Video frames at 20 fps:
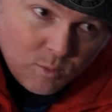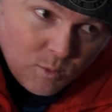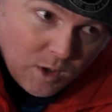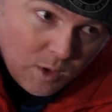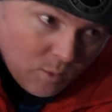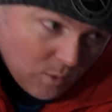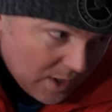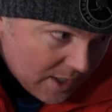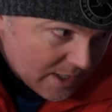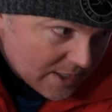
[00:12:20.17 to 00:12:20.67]

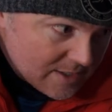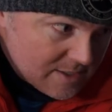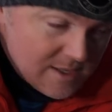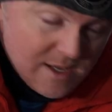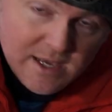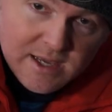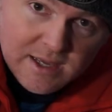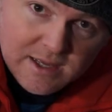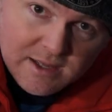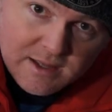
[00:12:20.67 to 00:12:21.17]
Well, one,
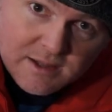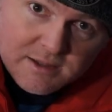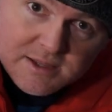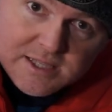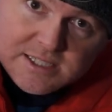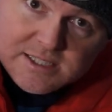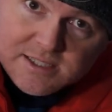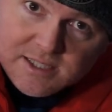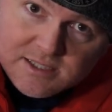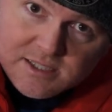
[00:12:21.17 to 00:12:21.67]

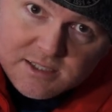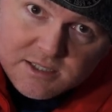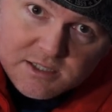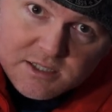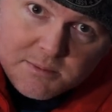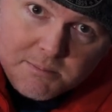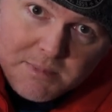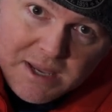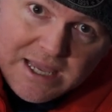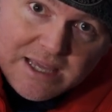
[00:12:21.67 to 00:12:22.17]
this doesn't
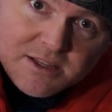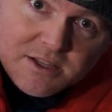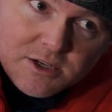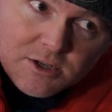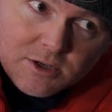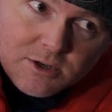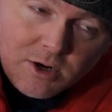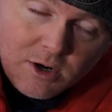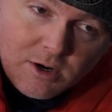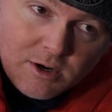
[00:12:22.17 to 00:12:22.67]
demand that
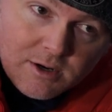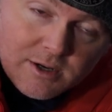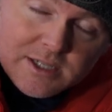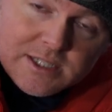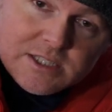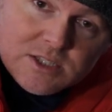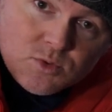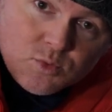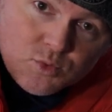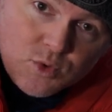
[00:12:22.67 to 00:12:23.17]
your car
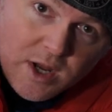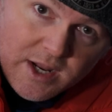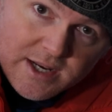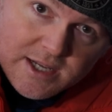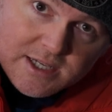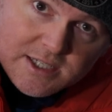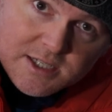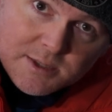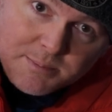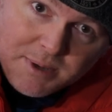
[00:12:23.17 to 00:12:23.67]
is
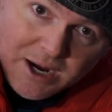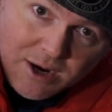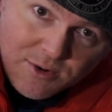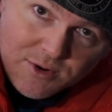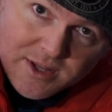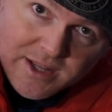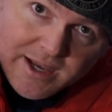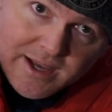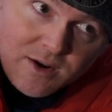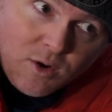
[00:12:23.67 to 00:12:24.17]
running to
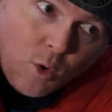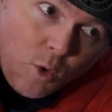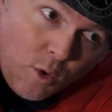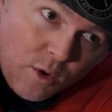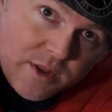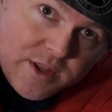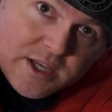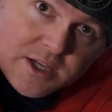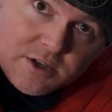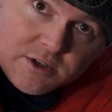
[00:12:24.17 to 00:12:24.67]
power that
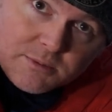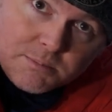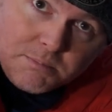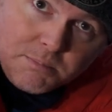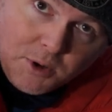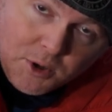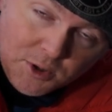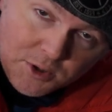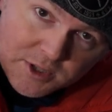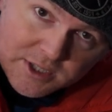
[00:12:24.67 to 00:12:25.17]
or that you're
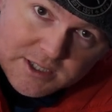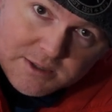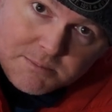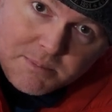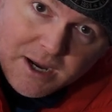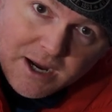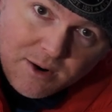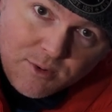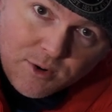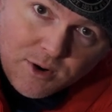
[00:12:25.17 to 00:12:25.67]
pulling
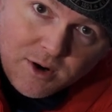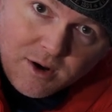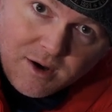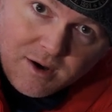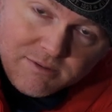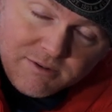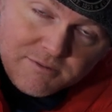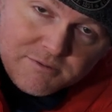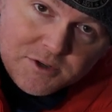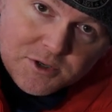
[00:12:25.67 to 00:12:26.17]
power
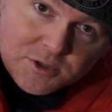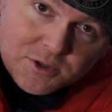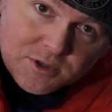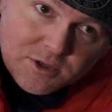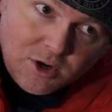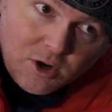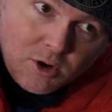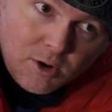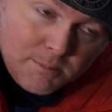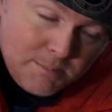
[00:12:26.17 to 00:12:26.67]
off of your
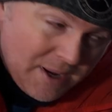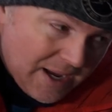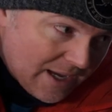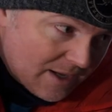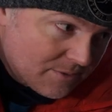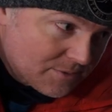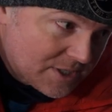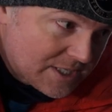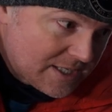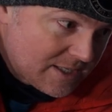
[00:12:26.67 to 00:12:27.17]
car
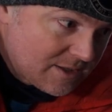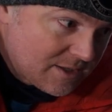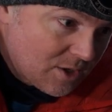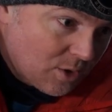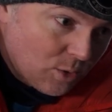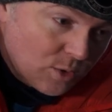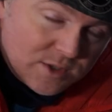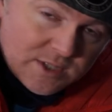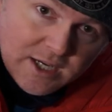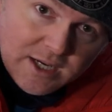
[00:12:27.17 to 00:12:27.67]
battery the
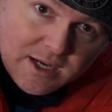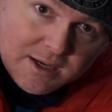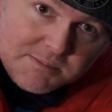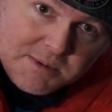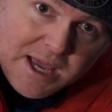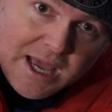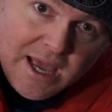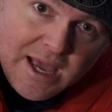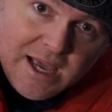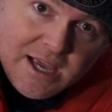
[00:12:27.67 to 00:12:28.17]
whole time.
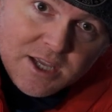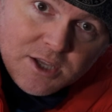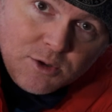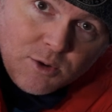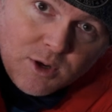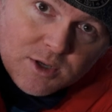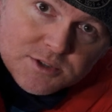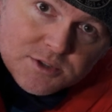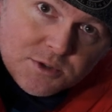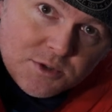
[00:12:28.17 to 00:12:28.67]

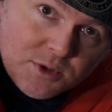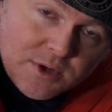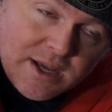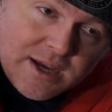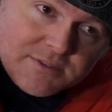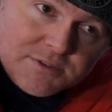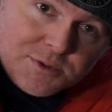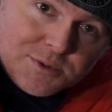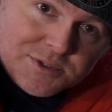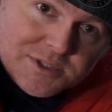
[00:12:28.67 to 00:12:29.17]
You also don't
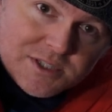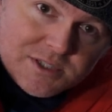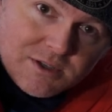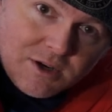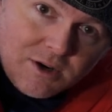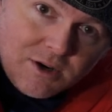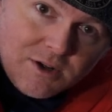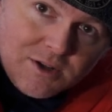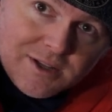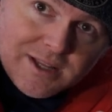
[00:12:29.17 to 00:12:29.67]
have to
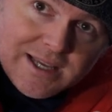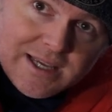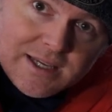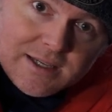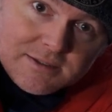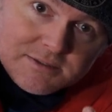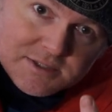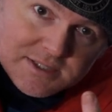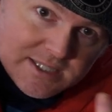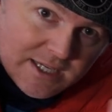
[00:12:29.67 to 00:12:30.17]
install
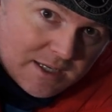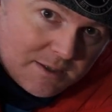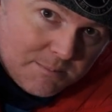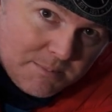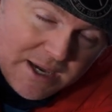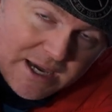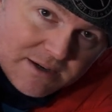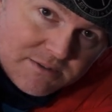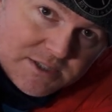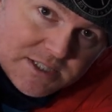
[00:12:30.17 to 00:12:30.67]
a second
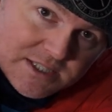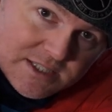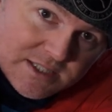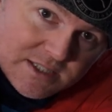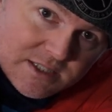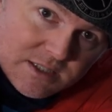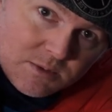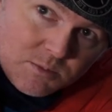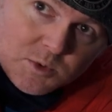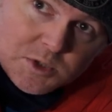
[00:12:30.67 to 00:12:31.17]
battery
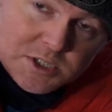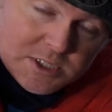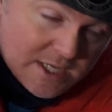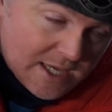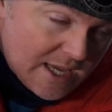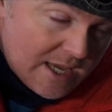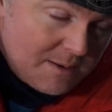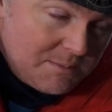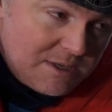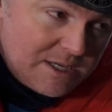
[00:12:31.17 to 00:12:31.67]
system, which
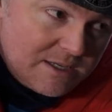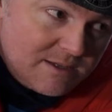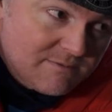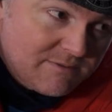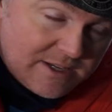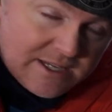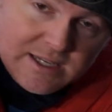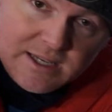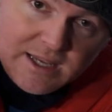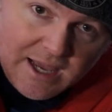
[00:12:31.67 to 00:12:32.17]
can be
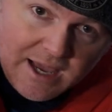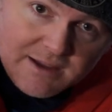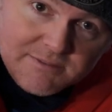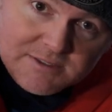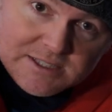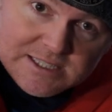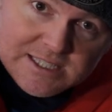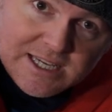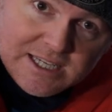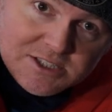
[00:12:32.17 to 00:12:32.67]

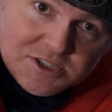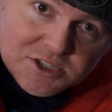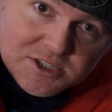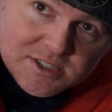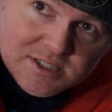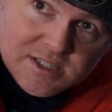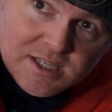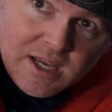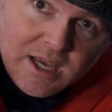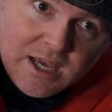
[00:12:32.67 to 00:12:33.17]

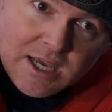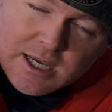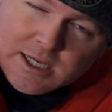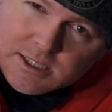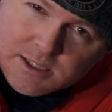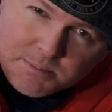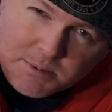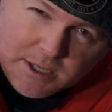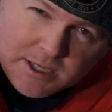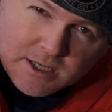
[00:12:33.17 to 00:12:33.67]
advantageous
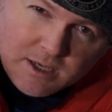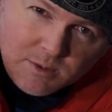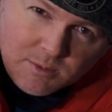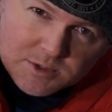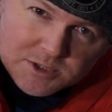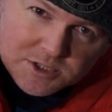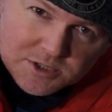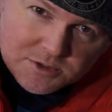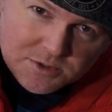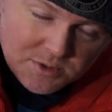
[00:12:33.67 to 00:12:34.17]
depending on
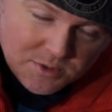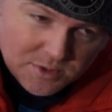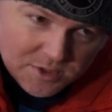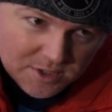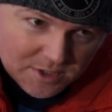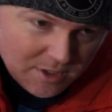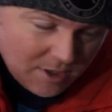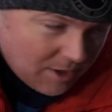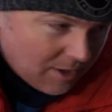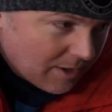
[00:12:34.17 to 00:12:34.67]
what you're doing with
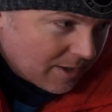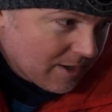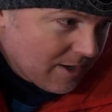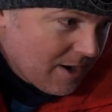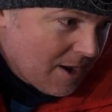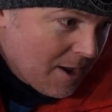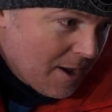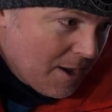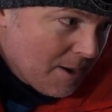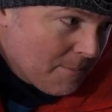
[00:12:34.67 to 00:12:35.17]
your car.
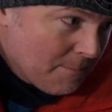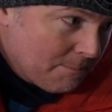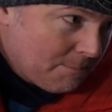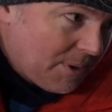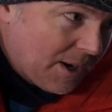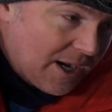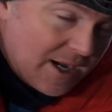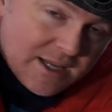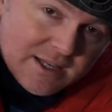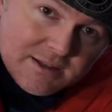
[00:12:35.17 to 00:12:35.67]

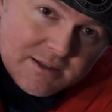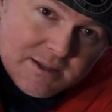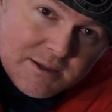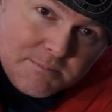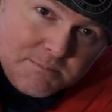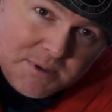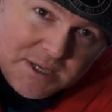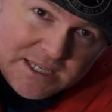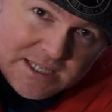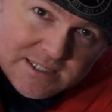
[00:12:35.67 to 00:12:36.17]
But the
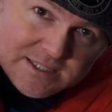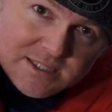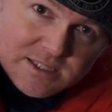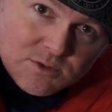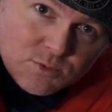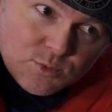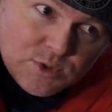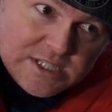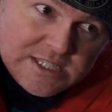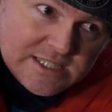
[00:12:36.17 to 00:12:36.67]

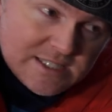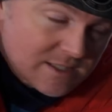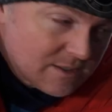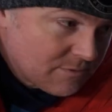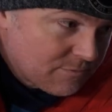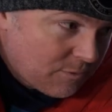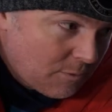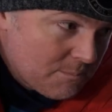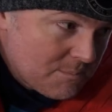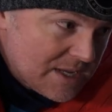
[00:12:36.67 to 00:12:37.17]
biggest reason
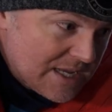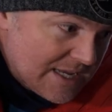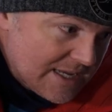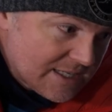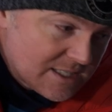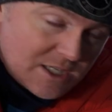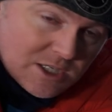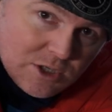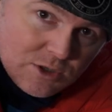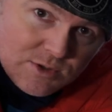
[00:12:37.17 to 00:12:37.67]
for me
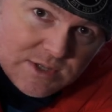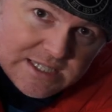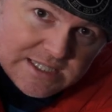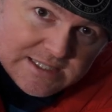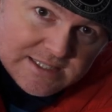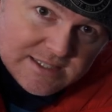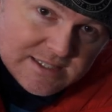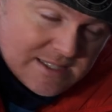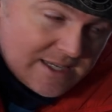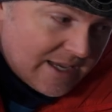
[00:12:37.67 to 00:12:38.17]
to do
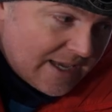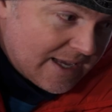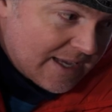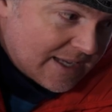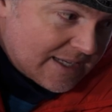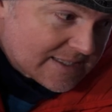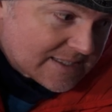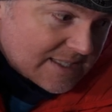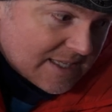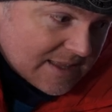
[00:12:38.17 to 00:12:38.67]
this
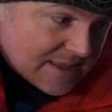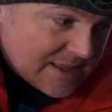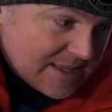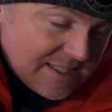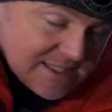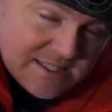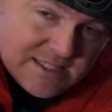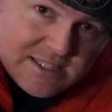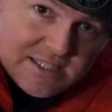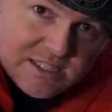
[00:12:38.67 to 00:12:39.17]
is that
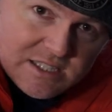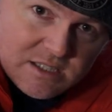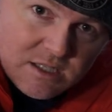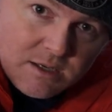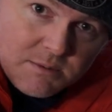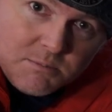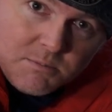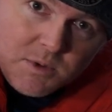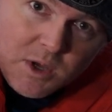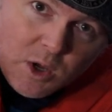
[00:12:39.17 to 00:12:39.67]
this
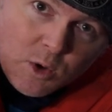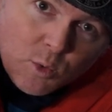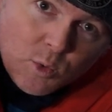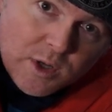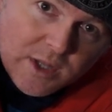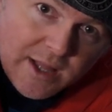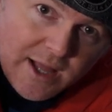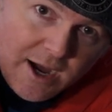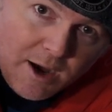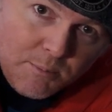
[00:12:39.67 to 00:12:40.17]
system
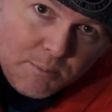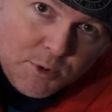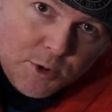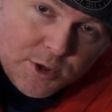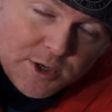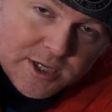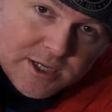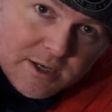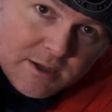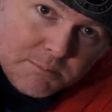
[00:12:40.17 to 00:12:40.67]
will
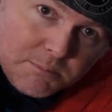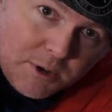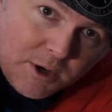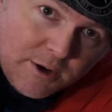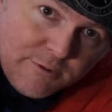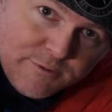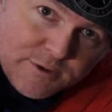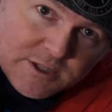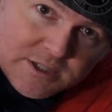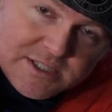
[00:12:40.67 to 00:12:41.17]
output
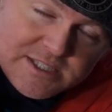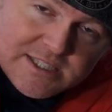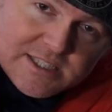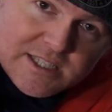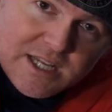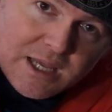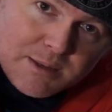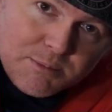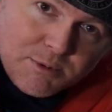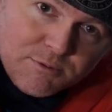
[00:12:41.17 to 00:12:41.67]
perfectly
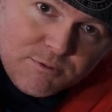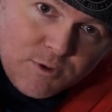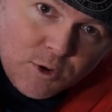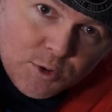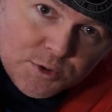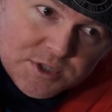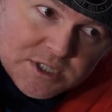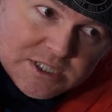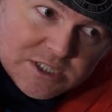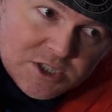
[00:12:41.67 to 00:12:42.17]
stable
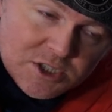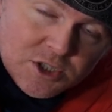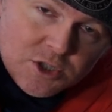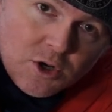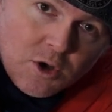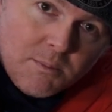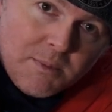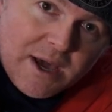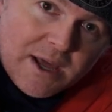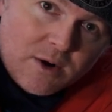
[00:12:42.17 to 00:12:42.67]
voltage
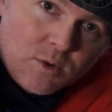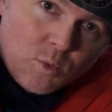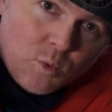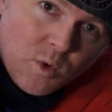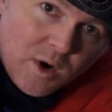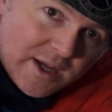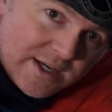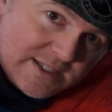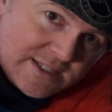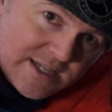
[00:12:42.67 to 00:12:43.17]
no matter
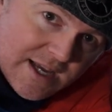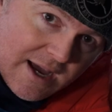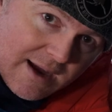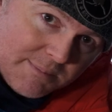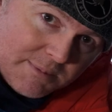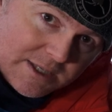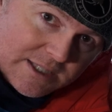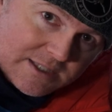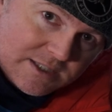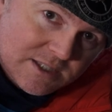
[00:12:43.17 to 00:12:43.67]
what is
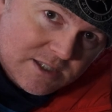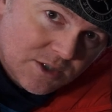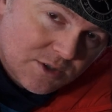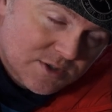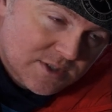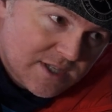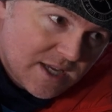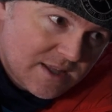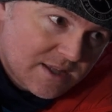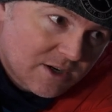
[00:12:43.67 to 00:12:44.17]
happening. So
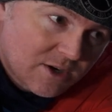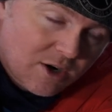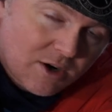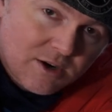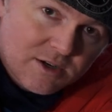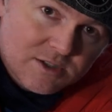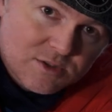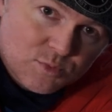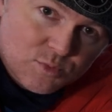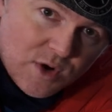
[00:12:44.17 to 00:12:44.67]
say the
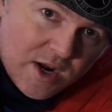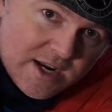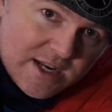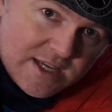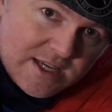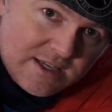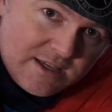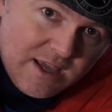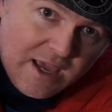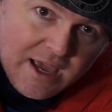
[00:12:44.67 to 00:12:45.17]
car is
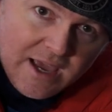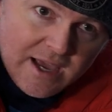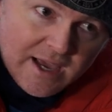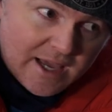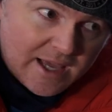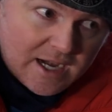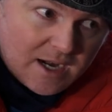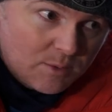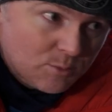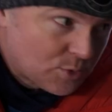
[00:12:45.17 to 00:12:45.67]
running
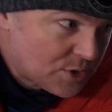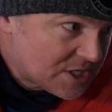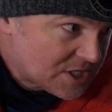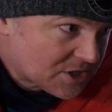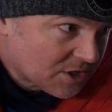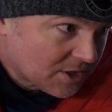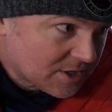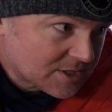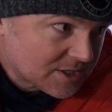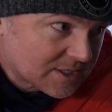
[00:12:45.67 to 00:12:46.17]
and I'm
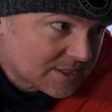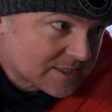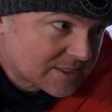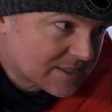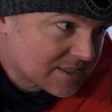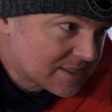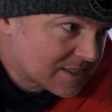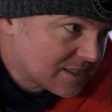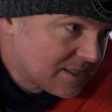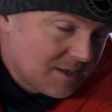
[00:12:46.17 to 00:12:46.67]
recharging the
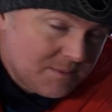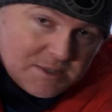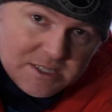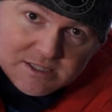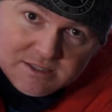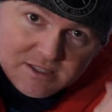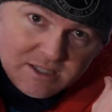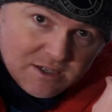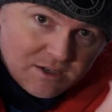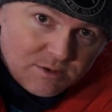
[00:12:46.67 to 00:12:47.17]
system
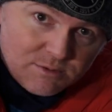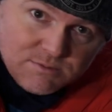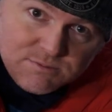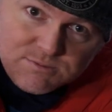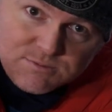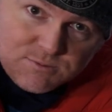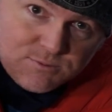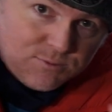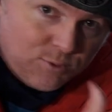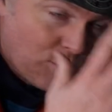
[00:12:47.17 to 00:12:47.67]
at, you know,
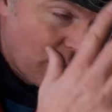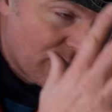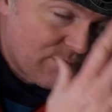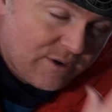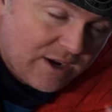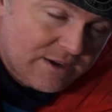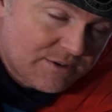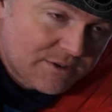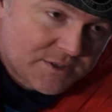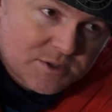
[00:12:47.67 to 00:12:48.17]
four or
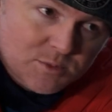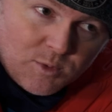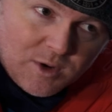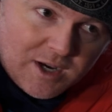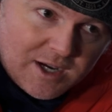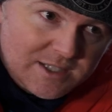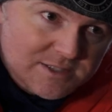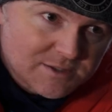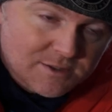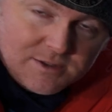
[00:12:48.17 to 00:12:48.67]
500
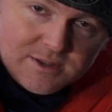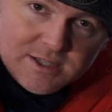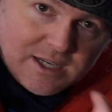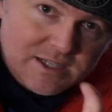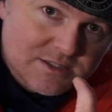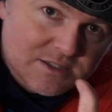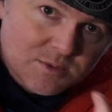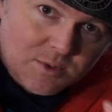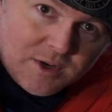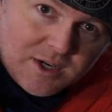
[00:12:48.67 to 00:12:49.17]
watts or
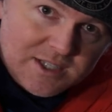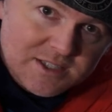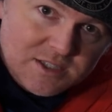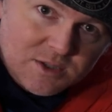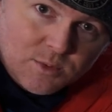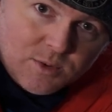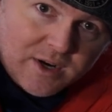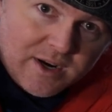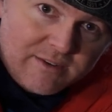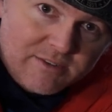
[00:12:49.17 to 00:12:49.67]
1000 watts
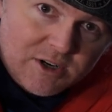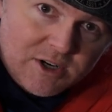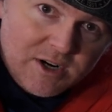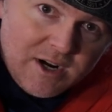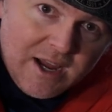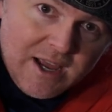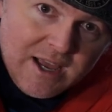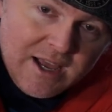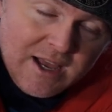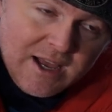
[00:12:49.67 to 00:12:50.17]
or whatever,
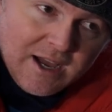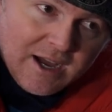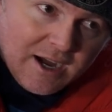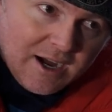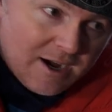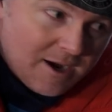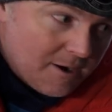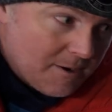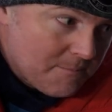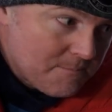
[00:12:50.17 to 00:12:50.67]

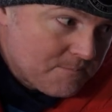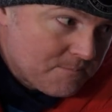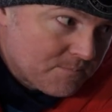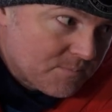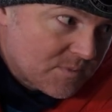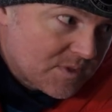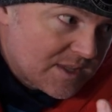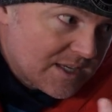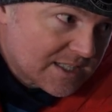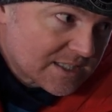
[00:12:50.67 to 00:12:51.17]
um,
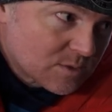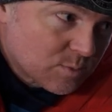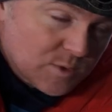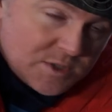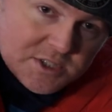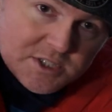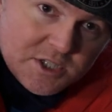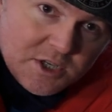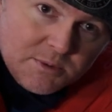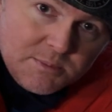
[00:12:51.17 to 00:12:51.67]
this will
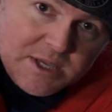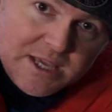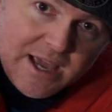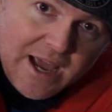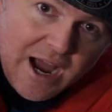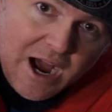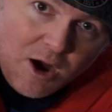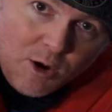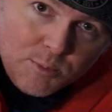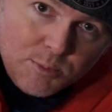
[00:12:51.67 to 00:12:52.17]
still be
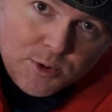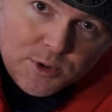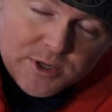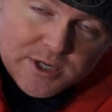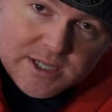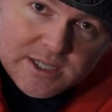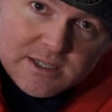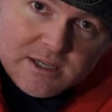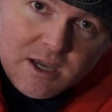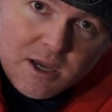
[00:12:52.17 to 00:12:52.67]

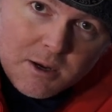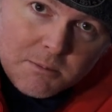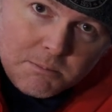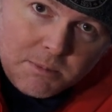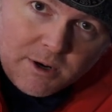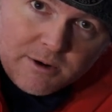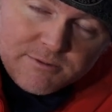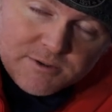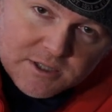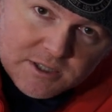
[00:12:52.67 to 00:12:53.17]
outputting
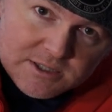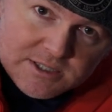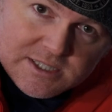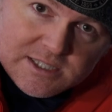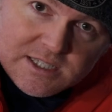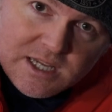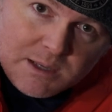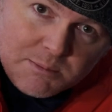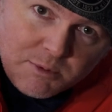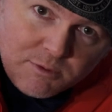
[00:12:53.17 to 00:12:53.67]
perfectly
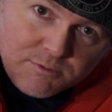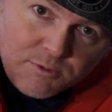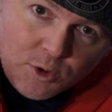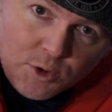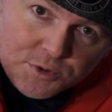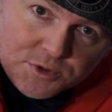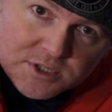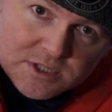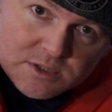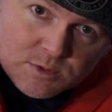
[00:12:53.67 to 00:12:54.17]
stable
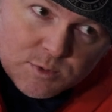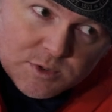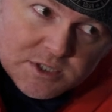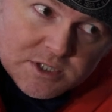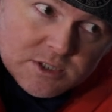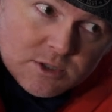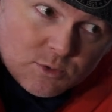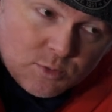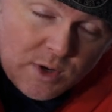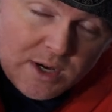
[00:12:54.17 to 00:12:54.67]
voltage, which
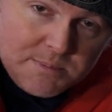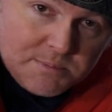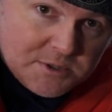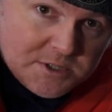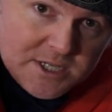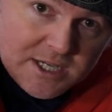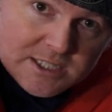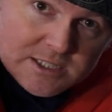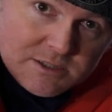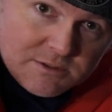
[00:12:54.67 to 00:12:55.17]
is great
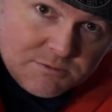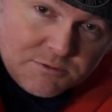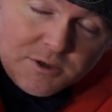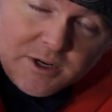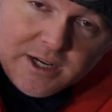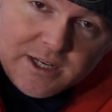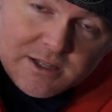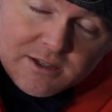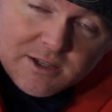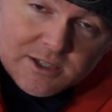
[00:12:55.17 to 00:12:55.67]
protection for
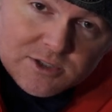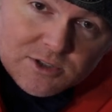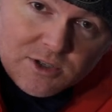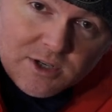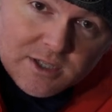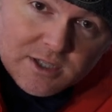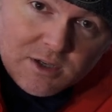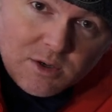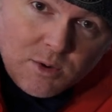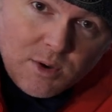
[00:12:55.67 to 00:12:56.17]
any
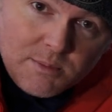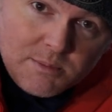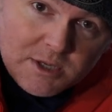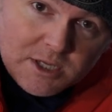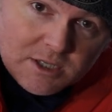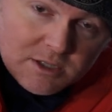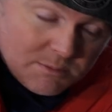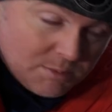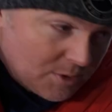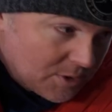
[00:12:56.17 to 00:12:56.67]
electronic equipment
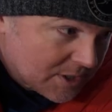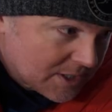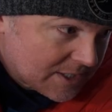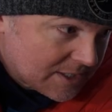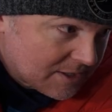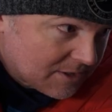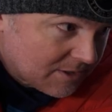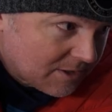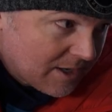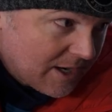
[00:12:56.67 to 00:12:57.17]
you're gonna put in
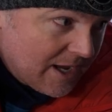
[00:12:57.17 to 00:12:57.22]
here.